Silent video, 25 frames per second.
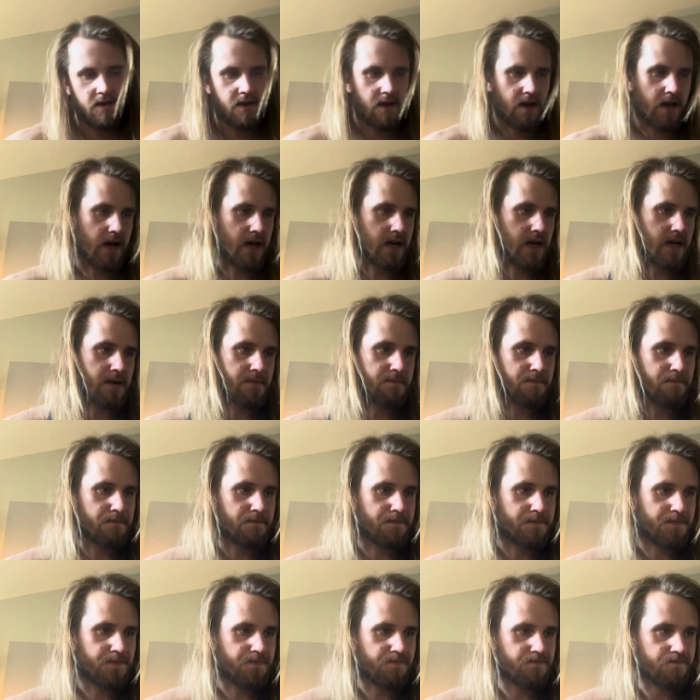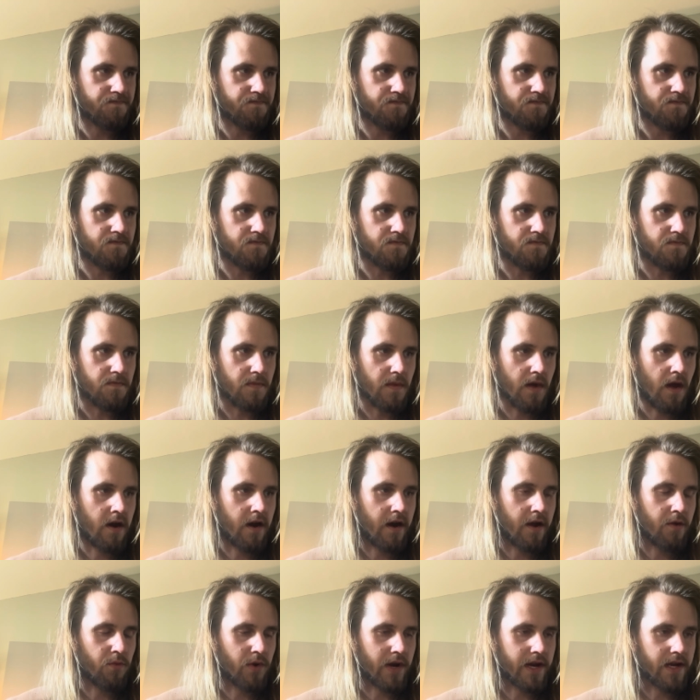All
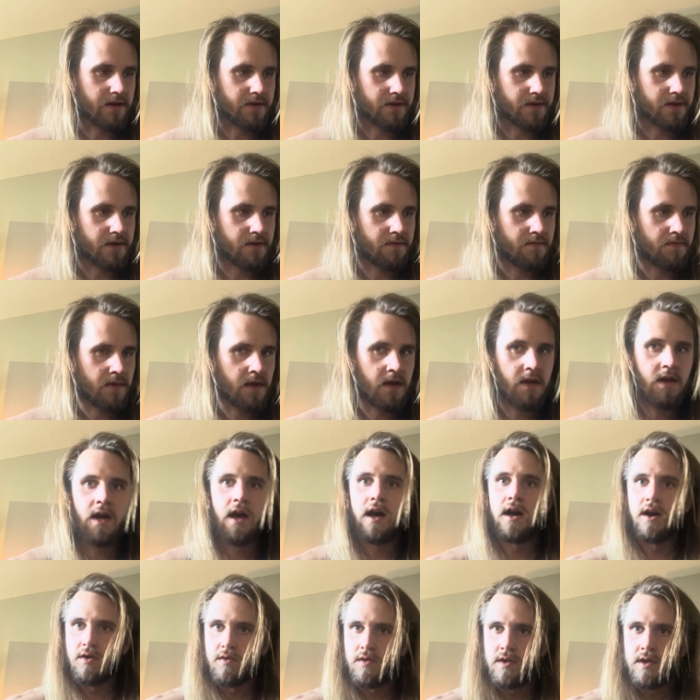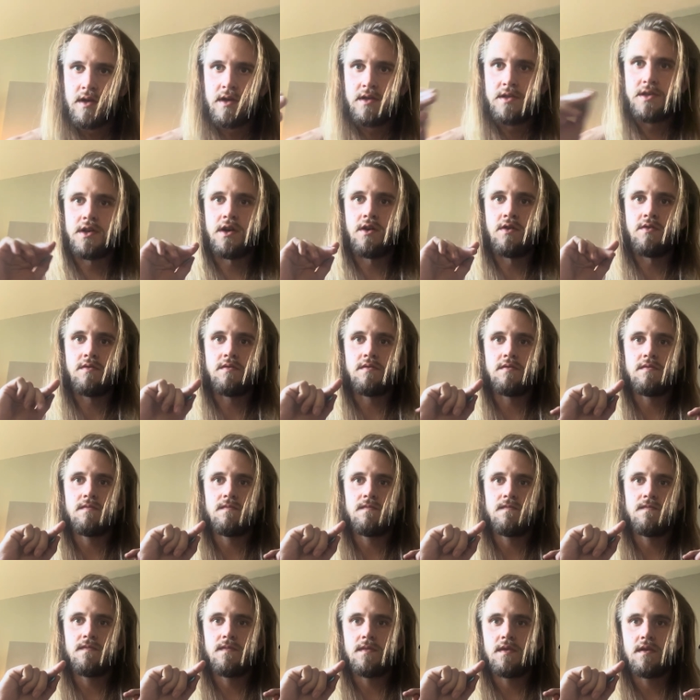right, what else? Oh, so
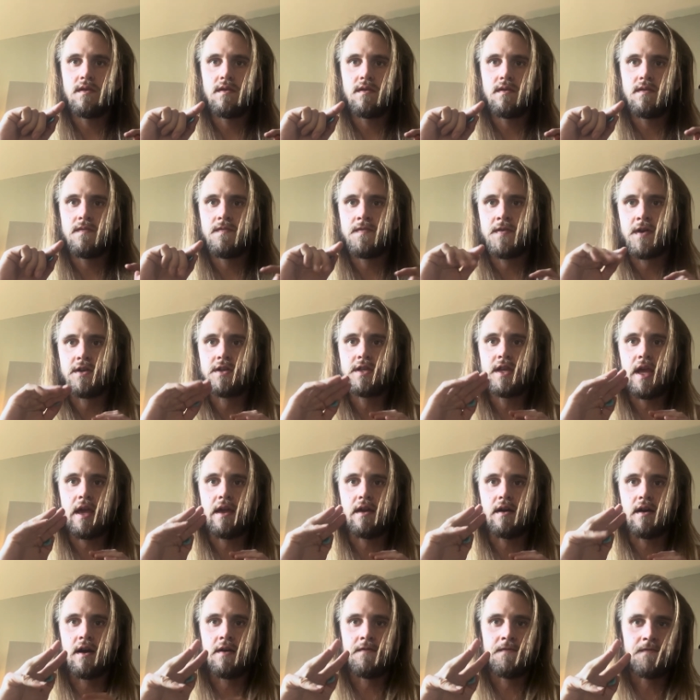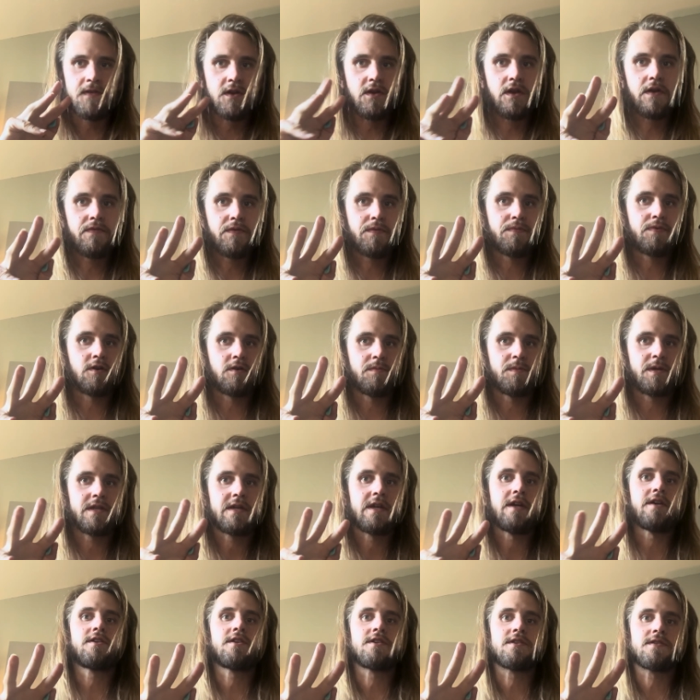there's like a few different
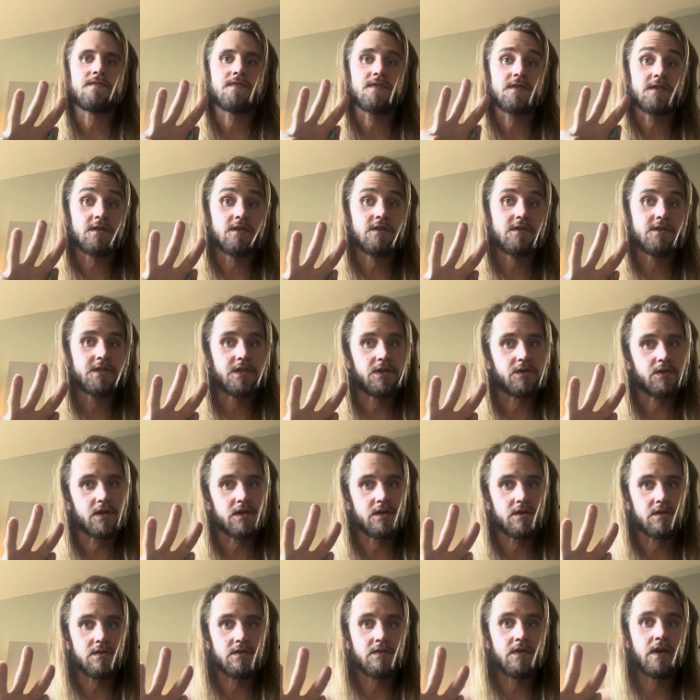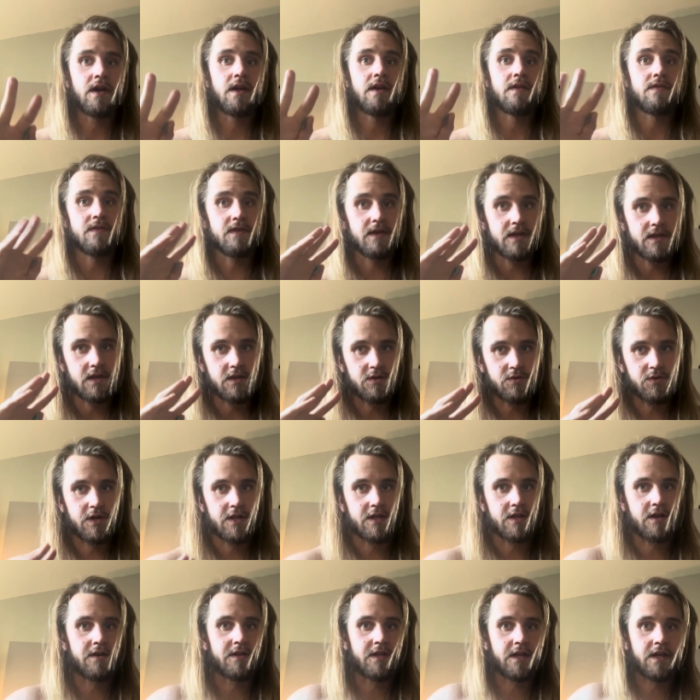permutations of thirds you can do. This is where it
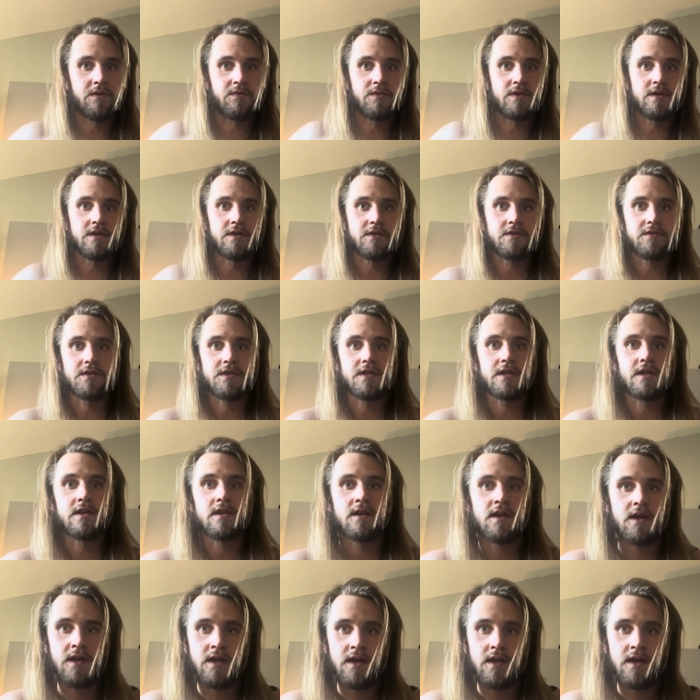starts to get real interesting.